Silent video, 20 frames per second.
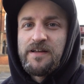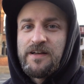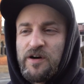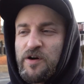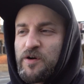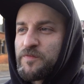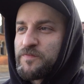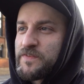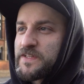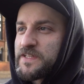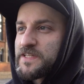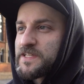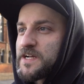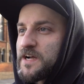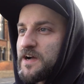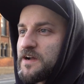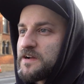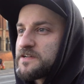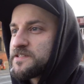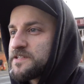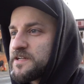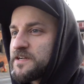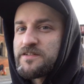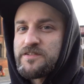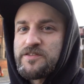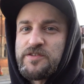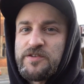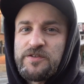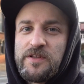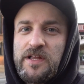Hopefully the cars
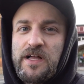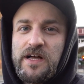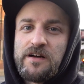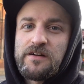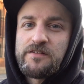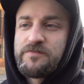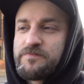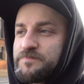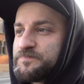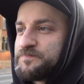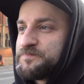aren't too loud.